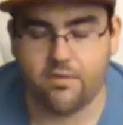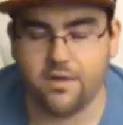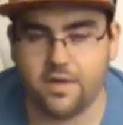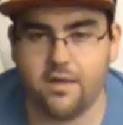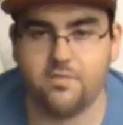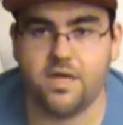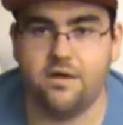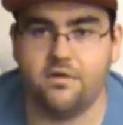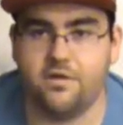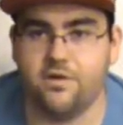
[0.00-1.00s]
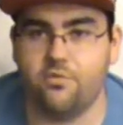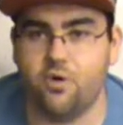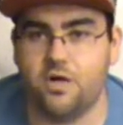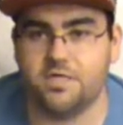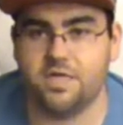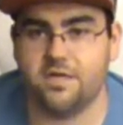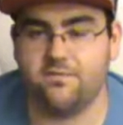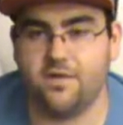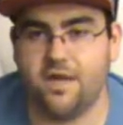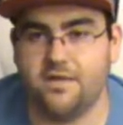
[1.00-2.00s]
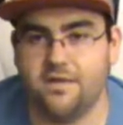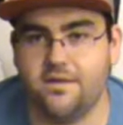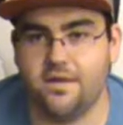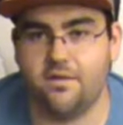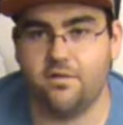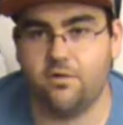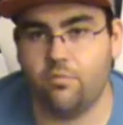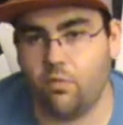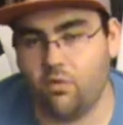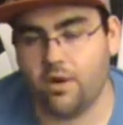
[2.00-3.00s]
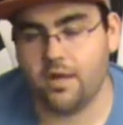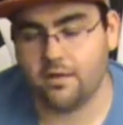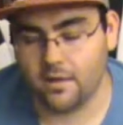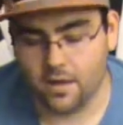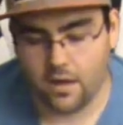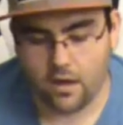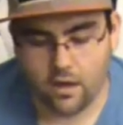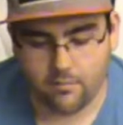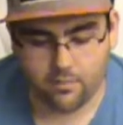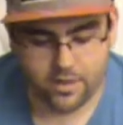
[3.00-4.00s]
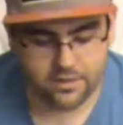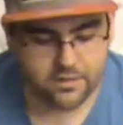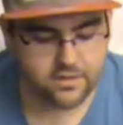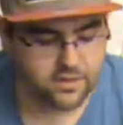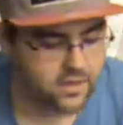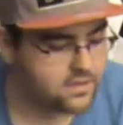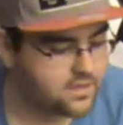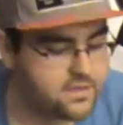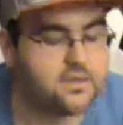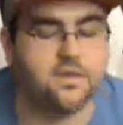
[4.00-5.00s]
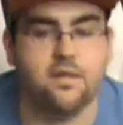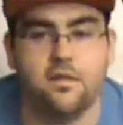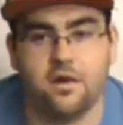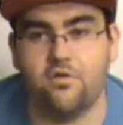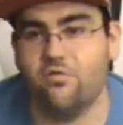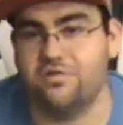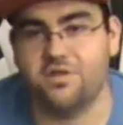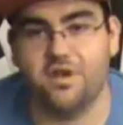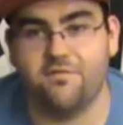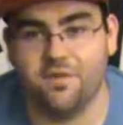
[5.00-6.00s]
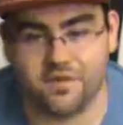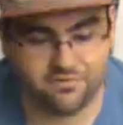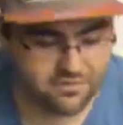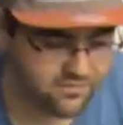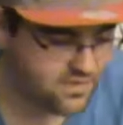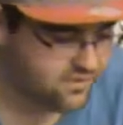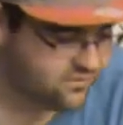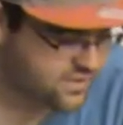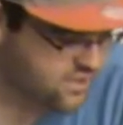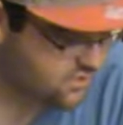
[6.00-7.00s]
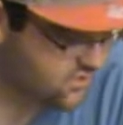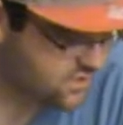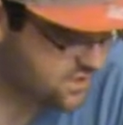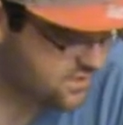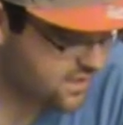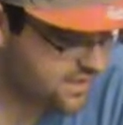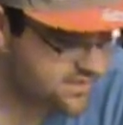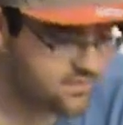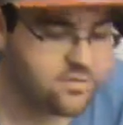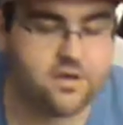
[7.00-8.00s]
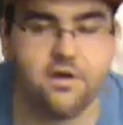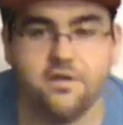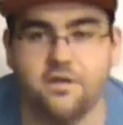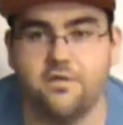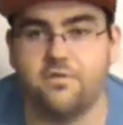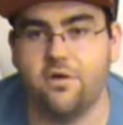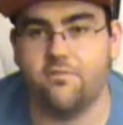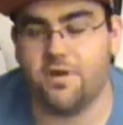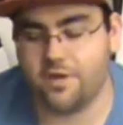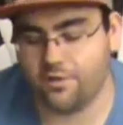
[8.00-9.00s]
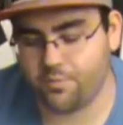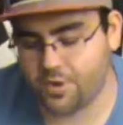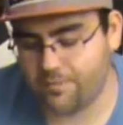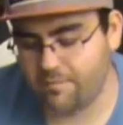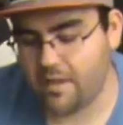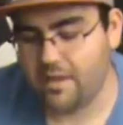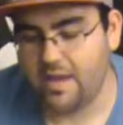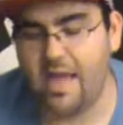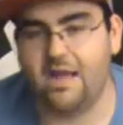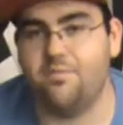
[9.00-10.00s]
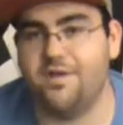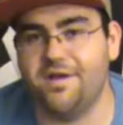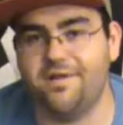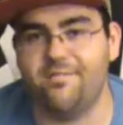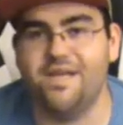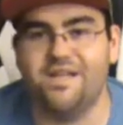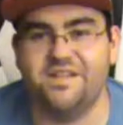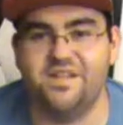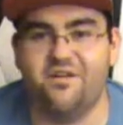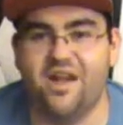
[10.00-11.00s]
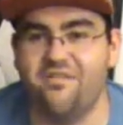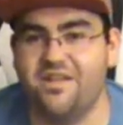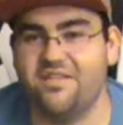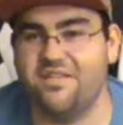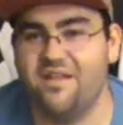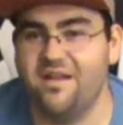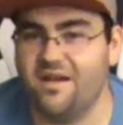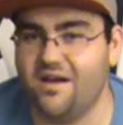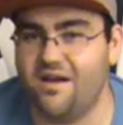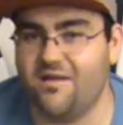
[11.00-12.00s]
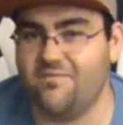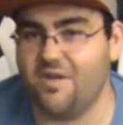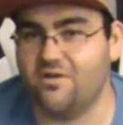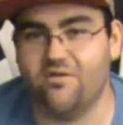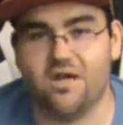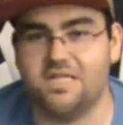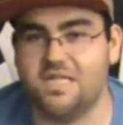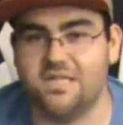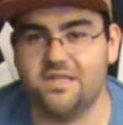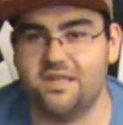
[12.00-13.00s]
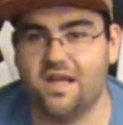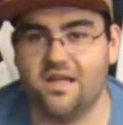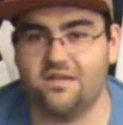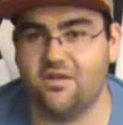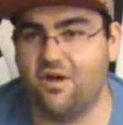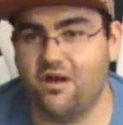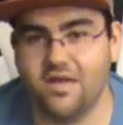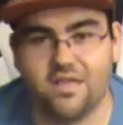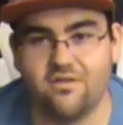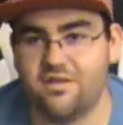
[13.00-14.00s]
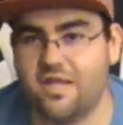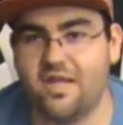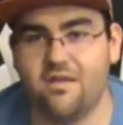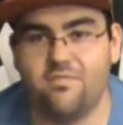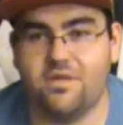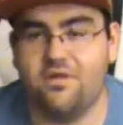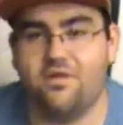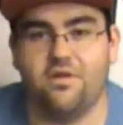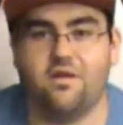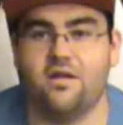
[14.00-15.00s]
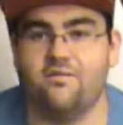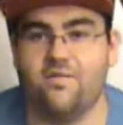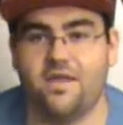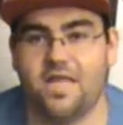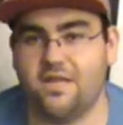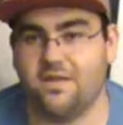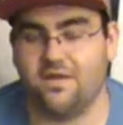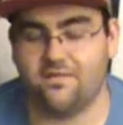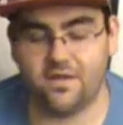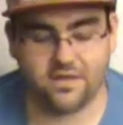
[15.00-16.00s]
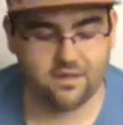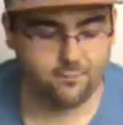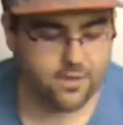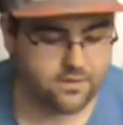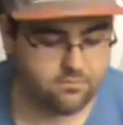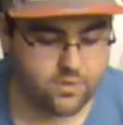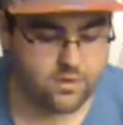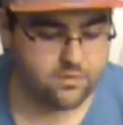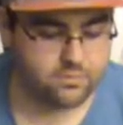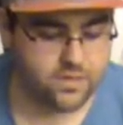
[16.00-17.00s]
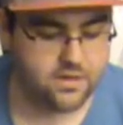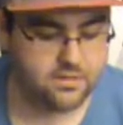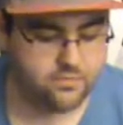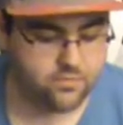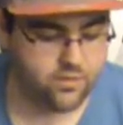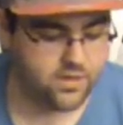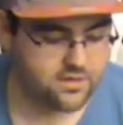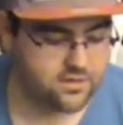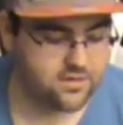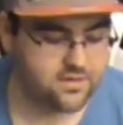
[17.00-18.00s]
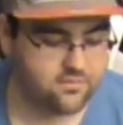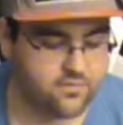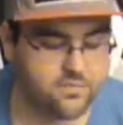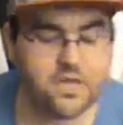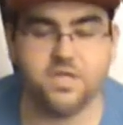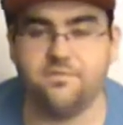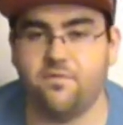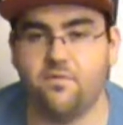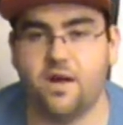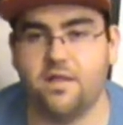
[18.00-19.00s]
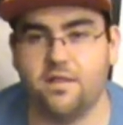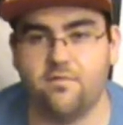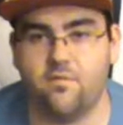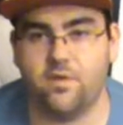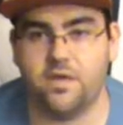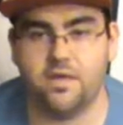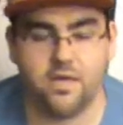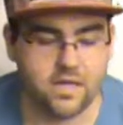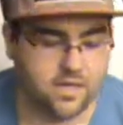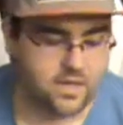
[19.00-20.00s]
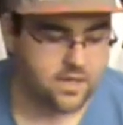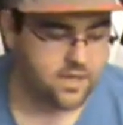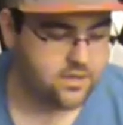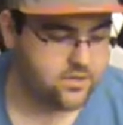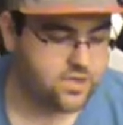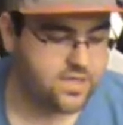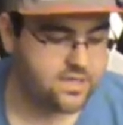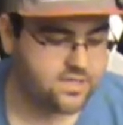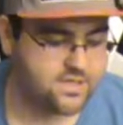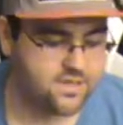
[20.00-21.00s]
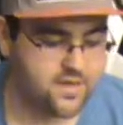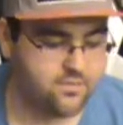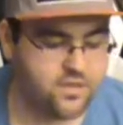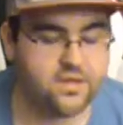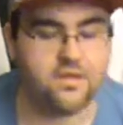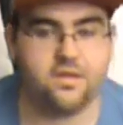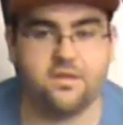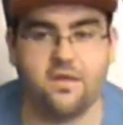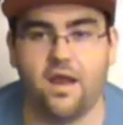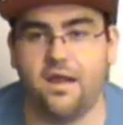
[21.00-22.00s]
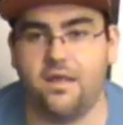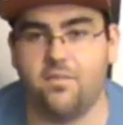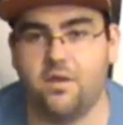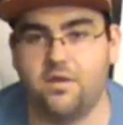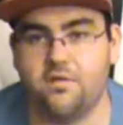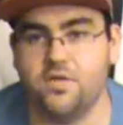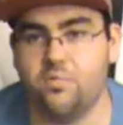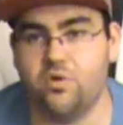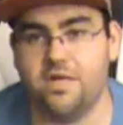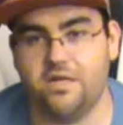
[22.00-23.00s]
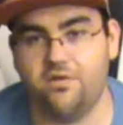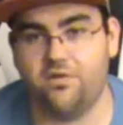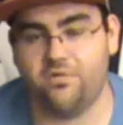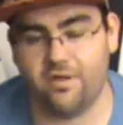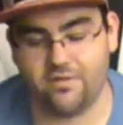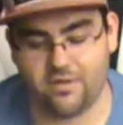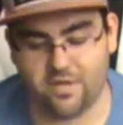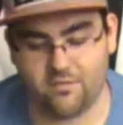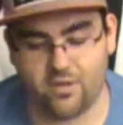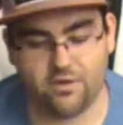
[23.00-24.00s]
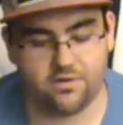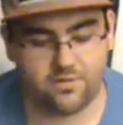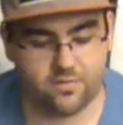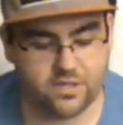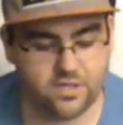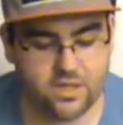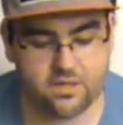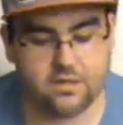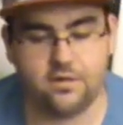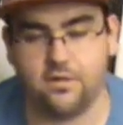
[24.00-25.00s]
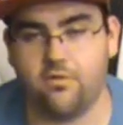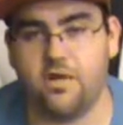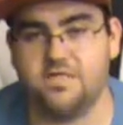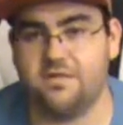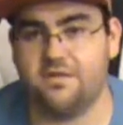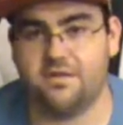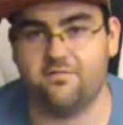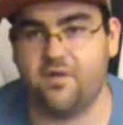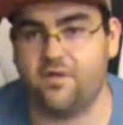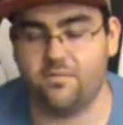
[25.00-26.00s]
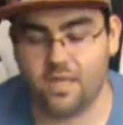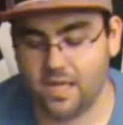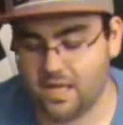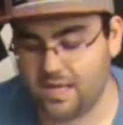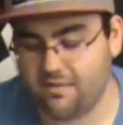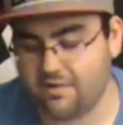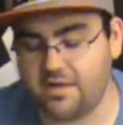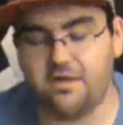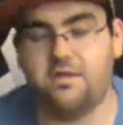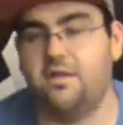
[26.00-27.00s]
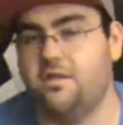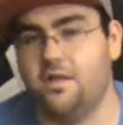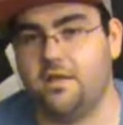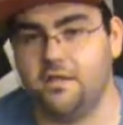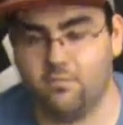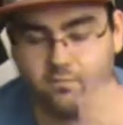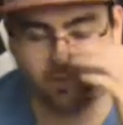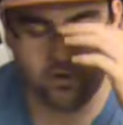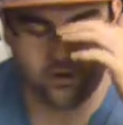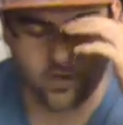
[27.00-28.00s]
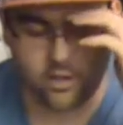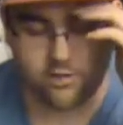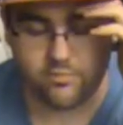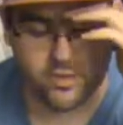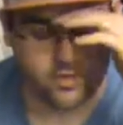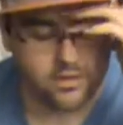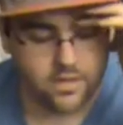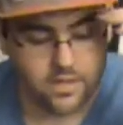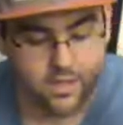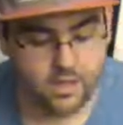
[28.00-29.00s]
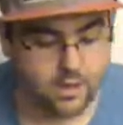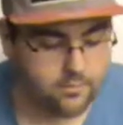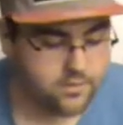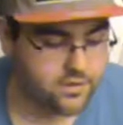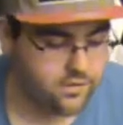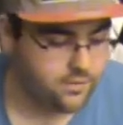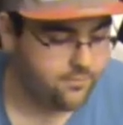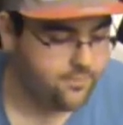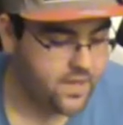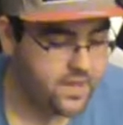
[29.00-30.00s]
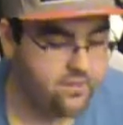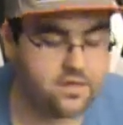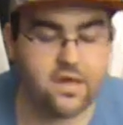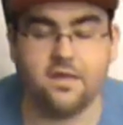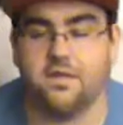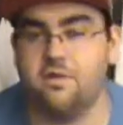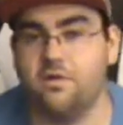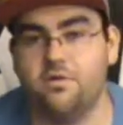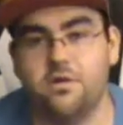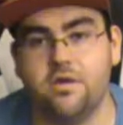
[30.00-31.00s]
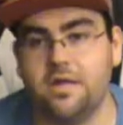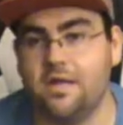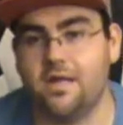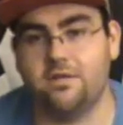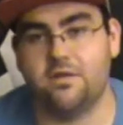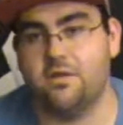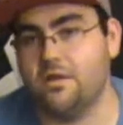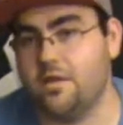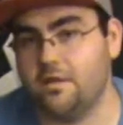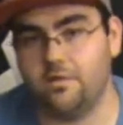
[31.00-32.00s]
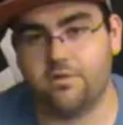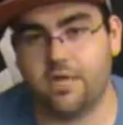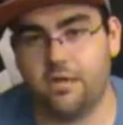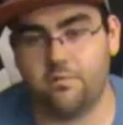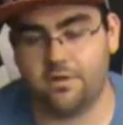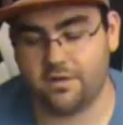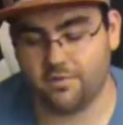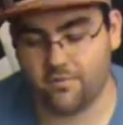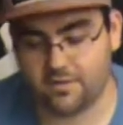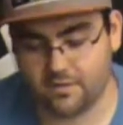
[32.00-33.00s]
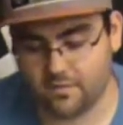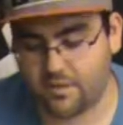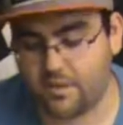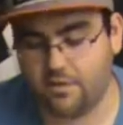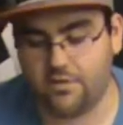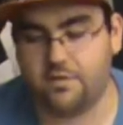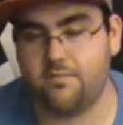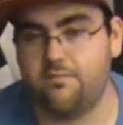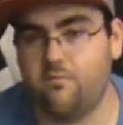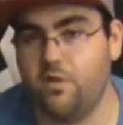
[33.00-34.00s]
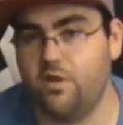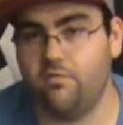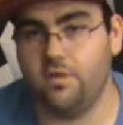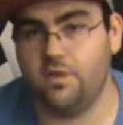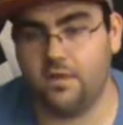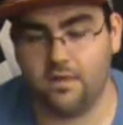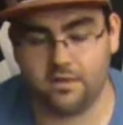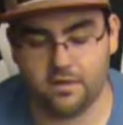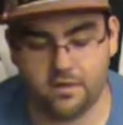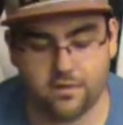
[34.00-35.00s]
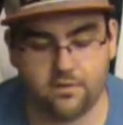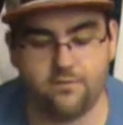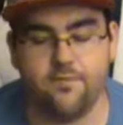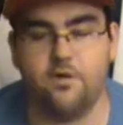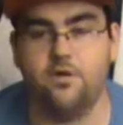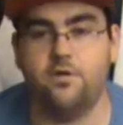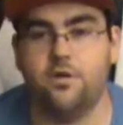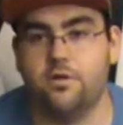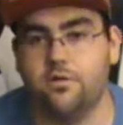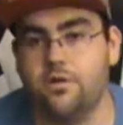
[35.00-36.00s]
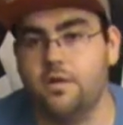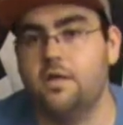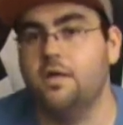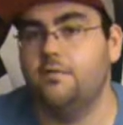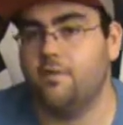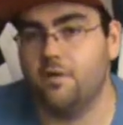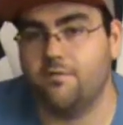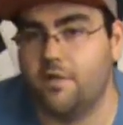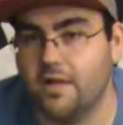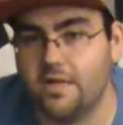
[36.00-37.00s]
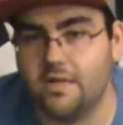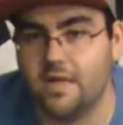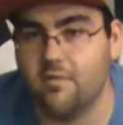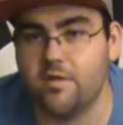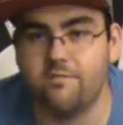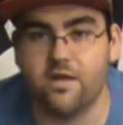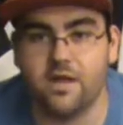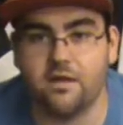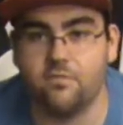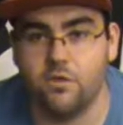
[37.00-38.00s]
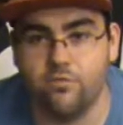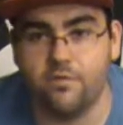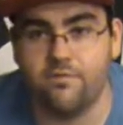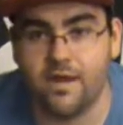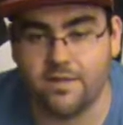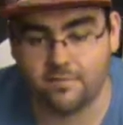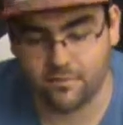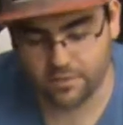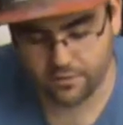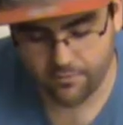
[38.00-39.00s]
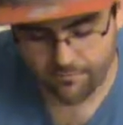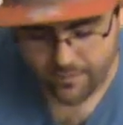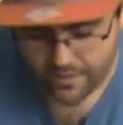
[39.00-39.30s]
anyways, I am tired, so I do apologize if I did sound a little boring. But at least you guys got to see a lot of cool stuff, because it was really cool to show it all to you guys. And I'm sorry it's another long video, but it had to be done. So anyways, you know, garage sale season, guys, go out and get those games. You know, you're going to find that stuff, because I've been, you know, being pretty successful, especially for where I live. I mean, usually it's just not been this exciting. I mean, it's usually pretty dull around this time of year, especially, like, you know, the garage sales and stuff. I've never seen a season like this before, I'll admit it. So, anyways, guys, you know, you can get out there, you can get those games and stuff. It's, you know, it's really, really easy to do if you know what you're doing. If you love collecting the games and finding them, you will find them. So,